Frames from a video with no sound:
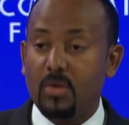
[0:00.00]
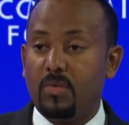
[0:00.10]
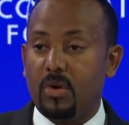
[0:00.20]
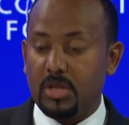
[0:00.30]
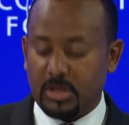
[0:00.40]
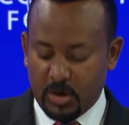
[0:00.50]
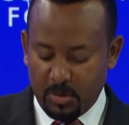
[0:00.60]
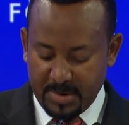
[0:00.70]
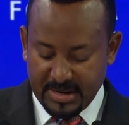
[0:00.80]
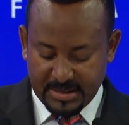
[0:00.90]
for
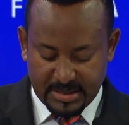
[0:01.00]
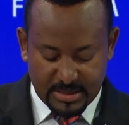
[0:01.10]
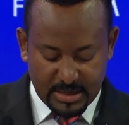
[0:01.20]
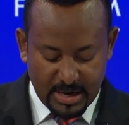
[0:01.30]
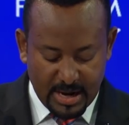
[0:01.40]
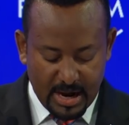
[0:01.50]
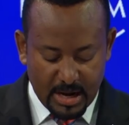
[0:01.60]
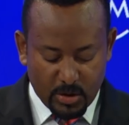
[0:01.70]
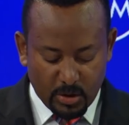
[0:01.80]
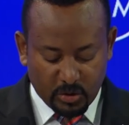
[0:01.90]
Ethiopians
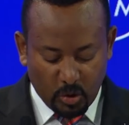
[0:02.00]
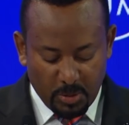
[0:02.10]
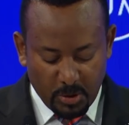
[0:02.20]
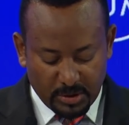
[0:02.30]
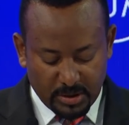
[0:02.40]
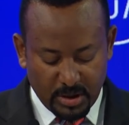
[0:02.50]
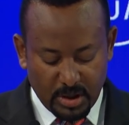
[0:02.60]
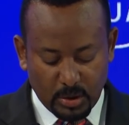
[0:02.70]
and contribute